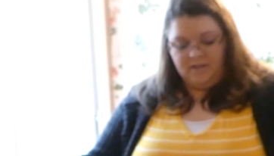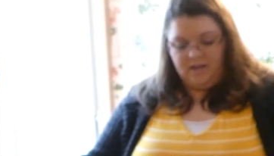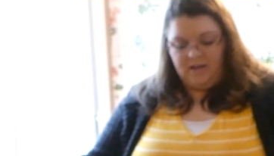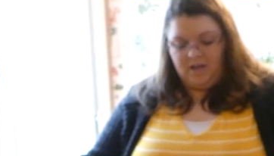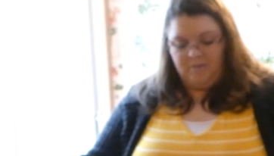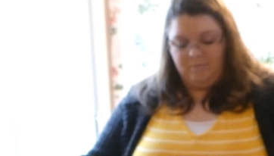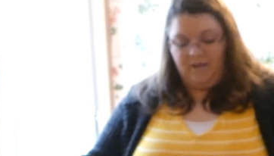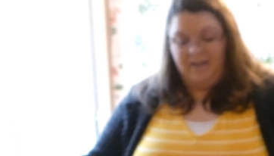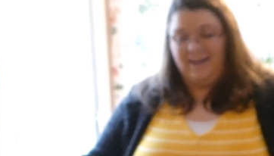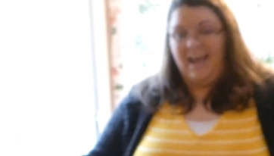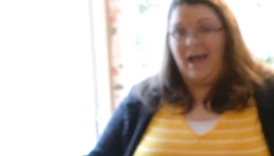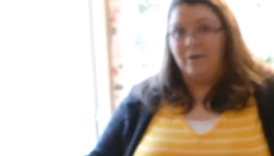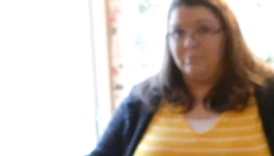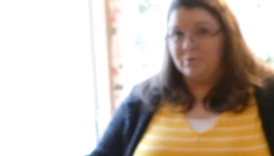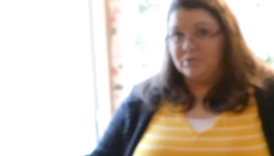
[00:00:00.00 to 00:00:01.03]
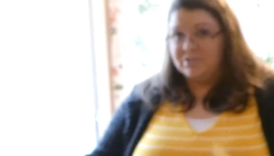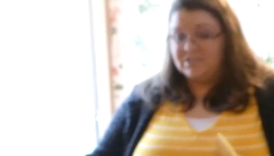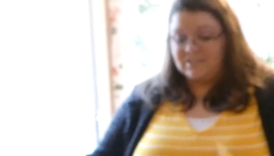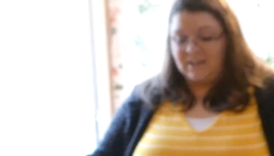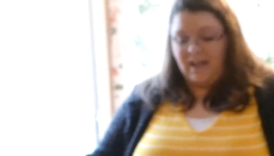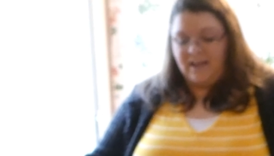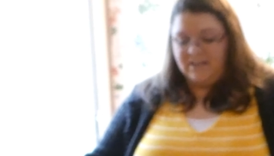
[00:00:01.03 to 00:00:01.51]
An apple
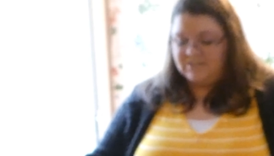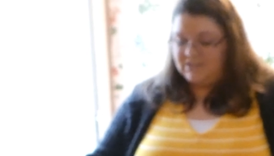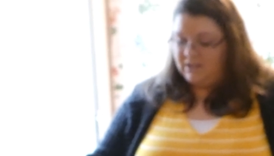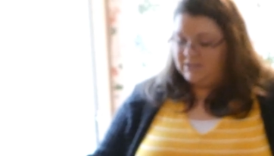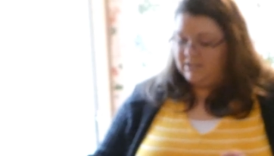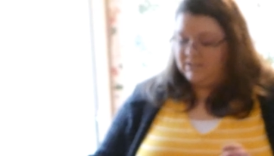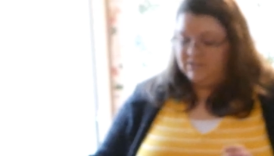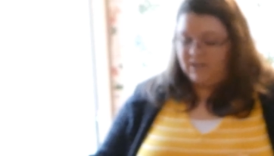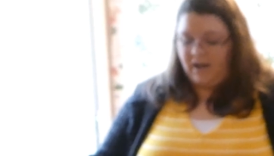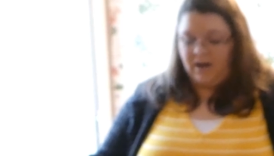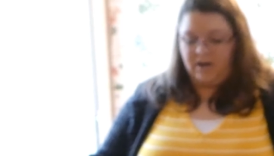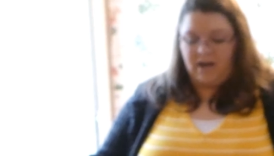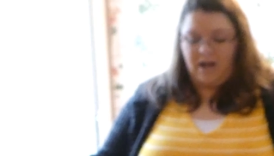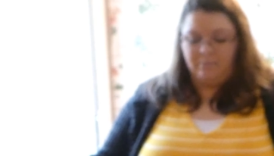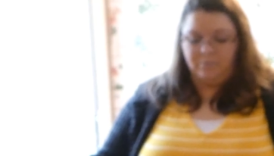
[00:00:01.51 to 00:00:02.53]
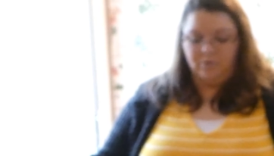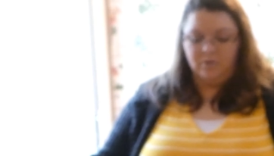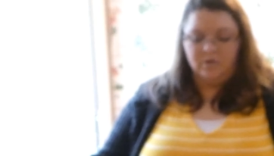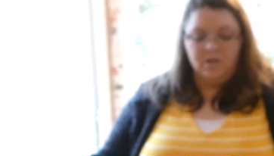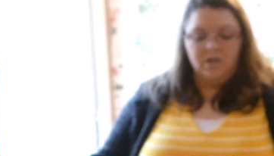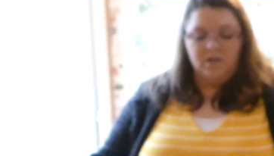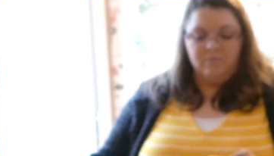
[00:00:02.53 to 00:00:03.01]
slice, not the entire apple.
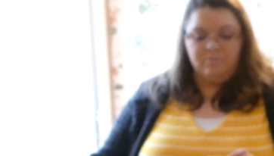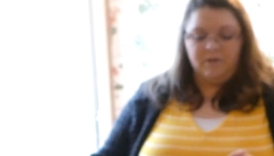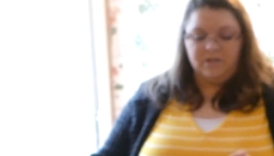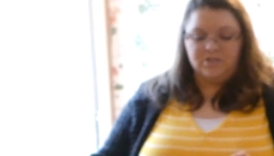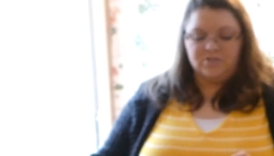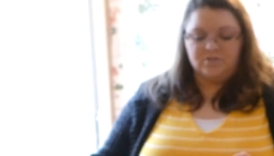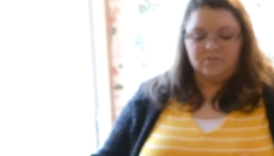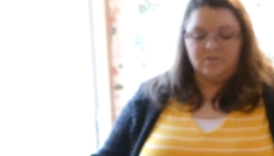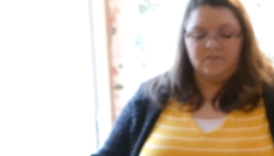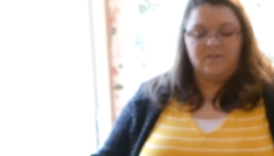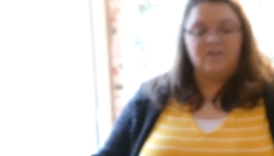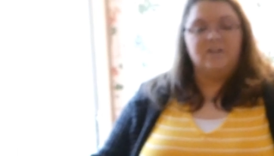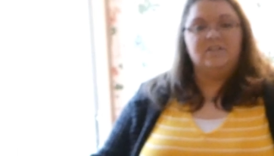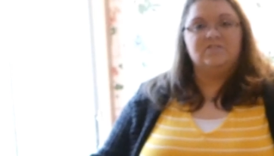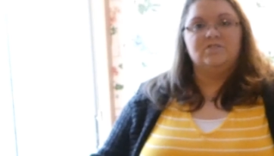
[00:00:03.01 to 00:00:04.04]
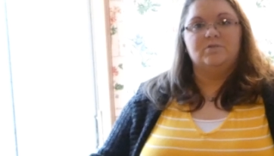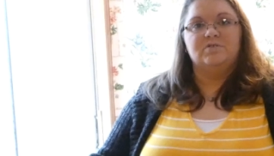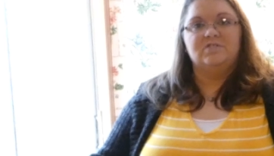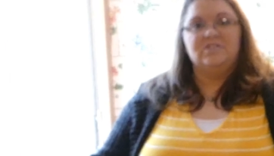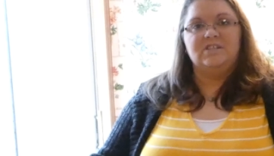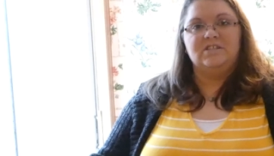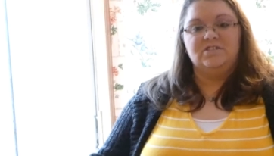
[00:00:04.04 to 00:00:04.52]
Make sure that there is no
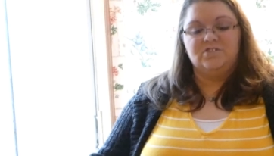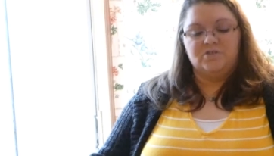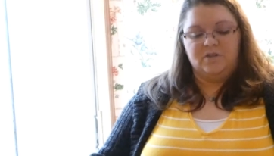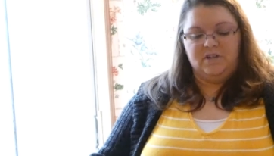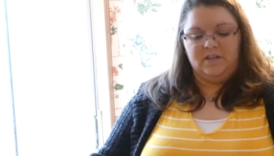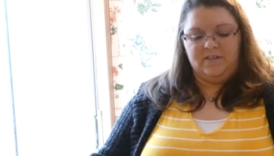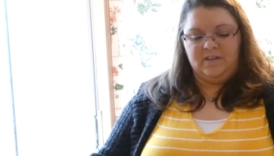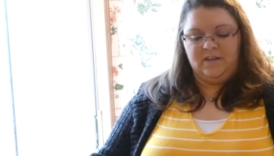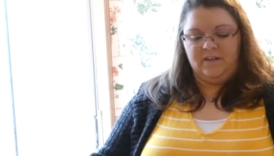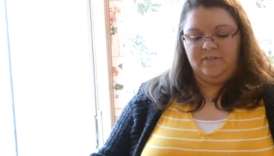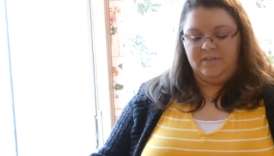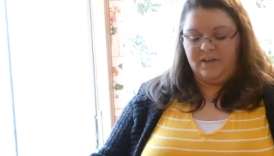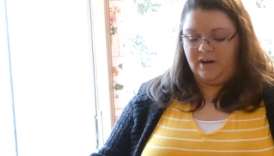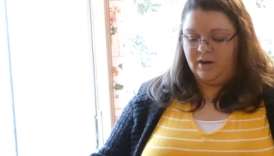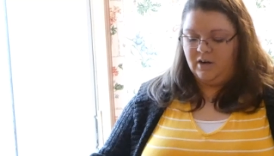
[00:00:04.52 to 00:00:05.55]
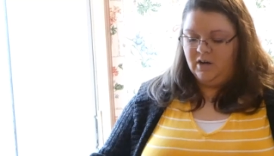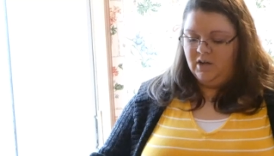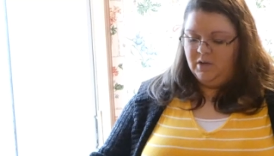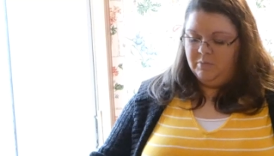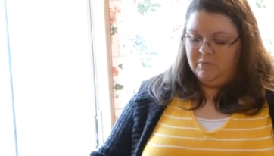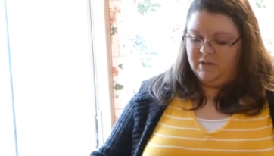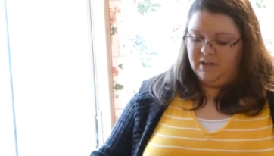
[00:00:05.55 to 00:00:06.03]
seeds or anything in there
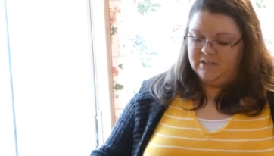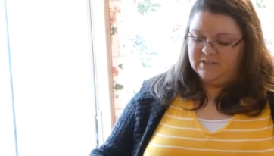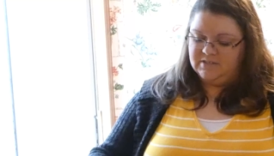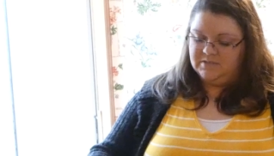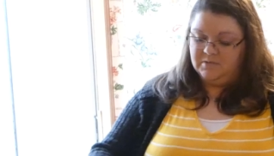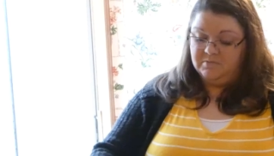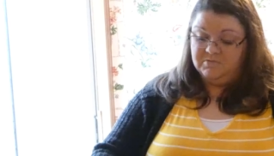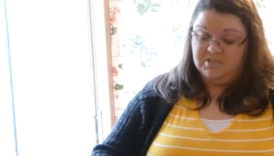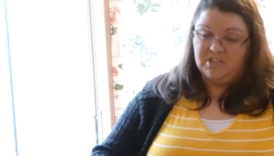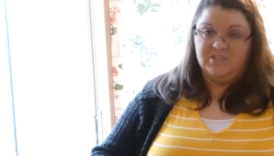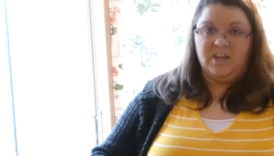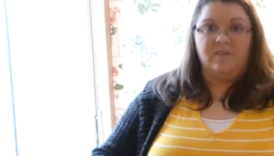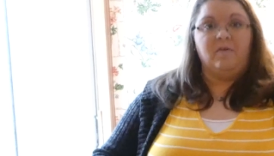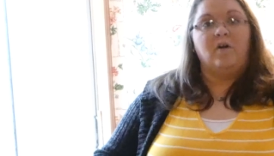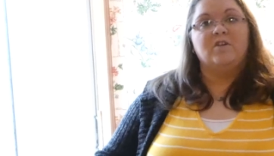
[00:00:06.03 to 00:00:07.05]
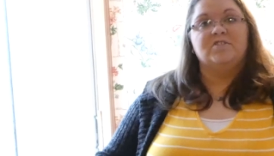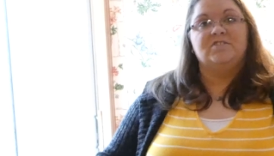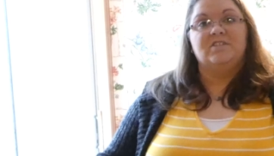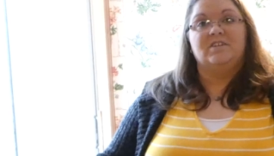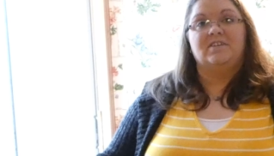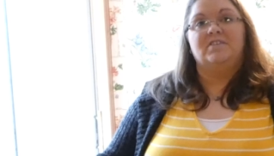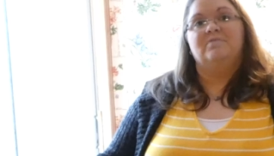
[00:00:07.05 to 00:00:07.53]
because seeds have
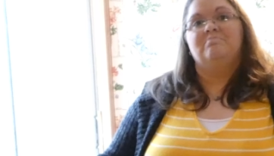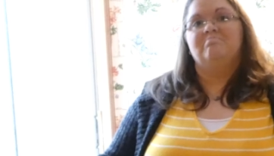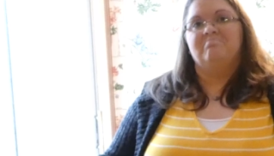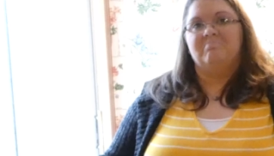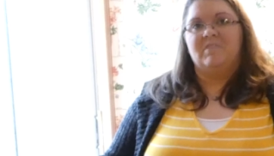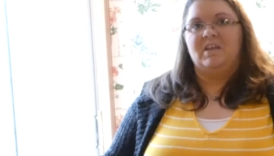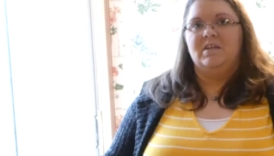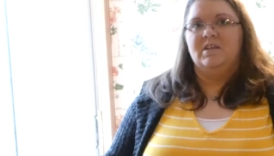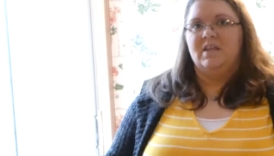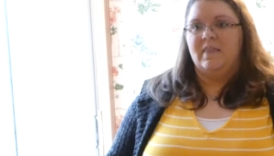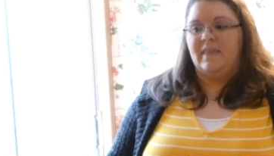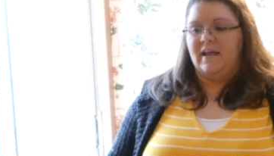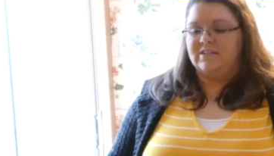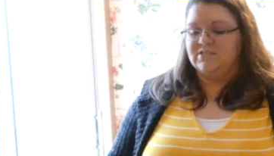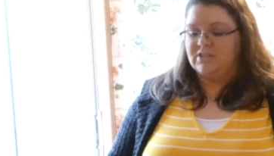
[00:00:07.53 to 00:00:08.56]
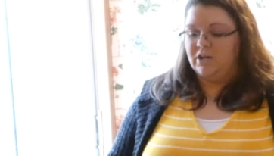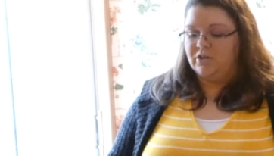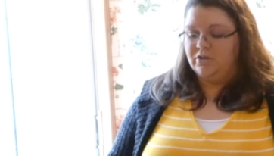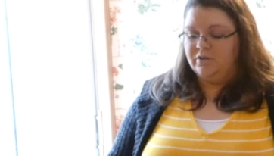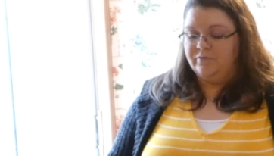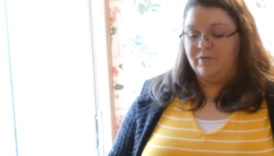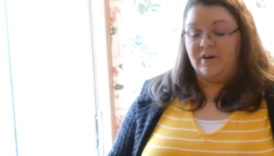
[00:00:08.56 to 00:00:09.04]
arsenic. That's not
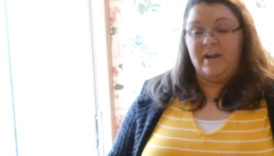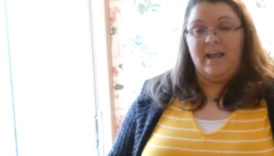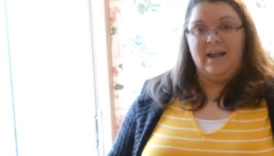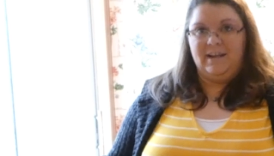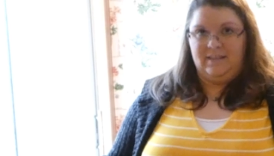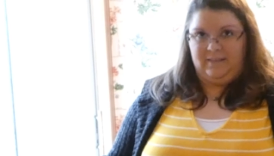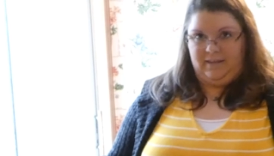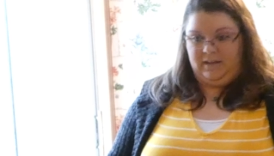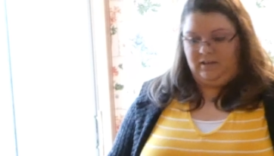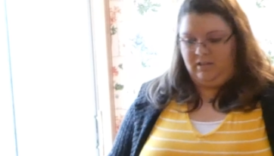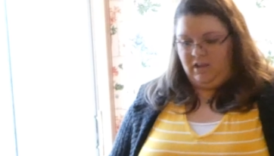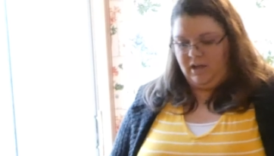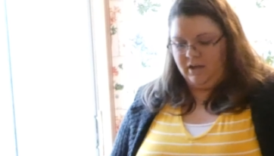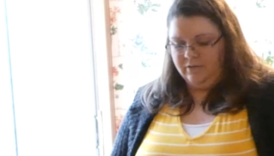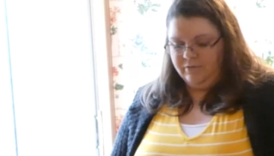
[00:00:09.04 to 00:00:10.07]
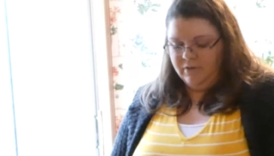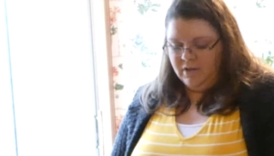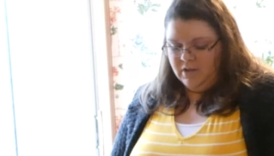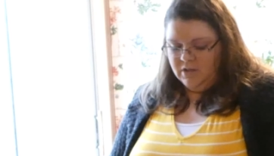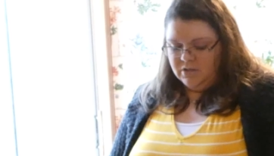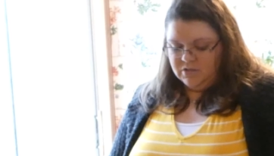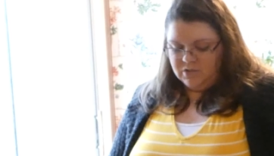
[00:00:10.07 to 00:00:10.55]
good for anything alive.
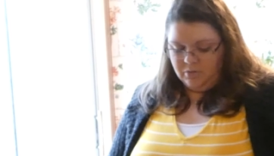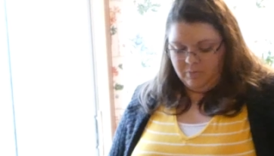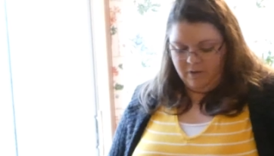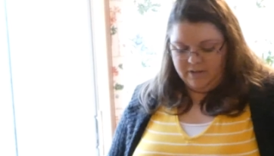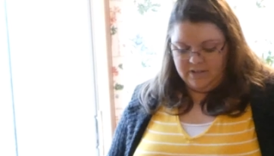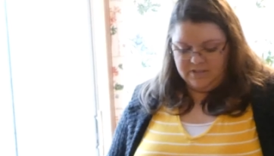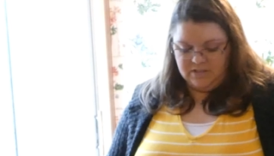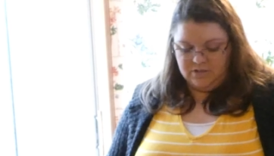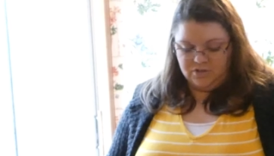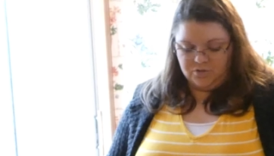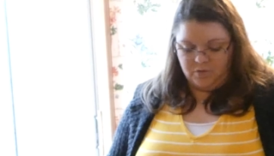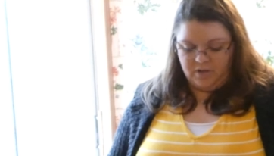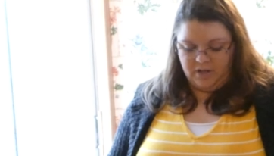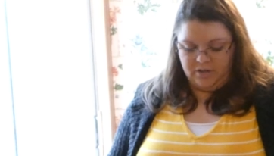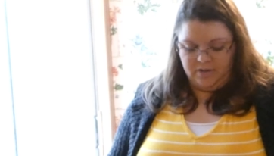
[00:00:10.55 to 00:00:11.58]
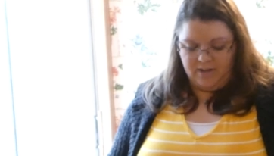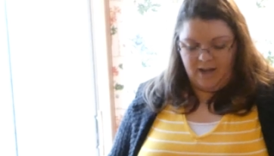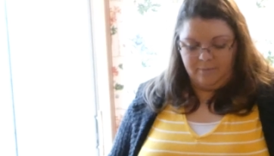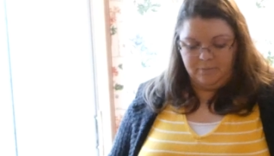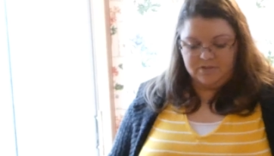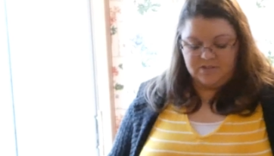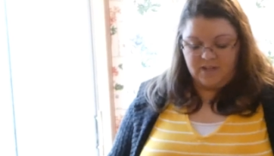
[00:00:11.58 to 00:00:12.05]
So bunnies enjoy a good
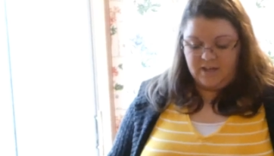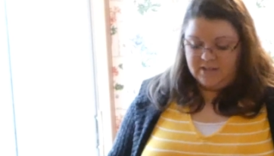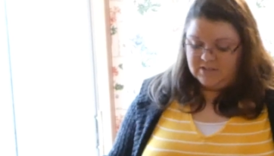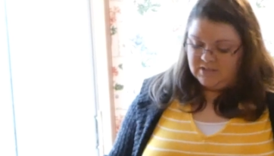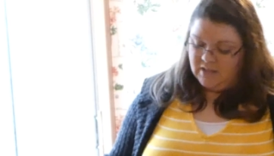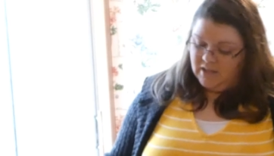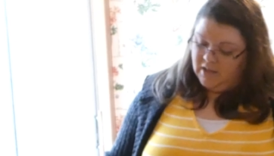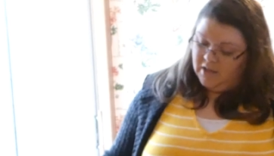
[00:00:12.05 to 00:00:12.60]
apple slice.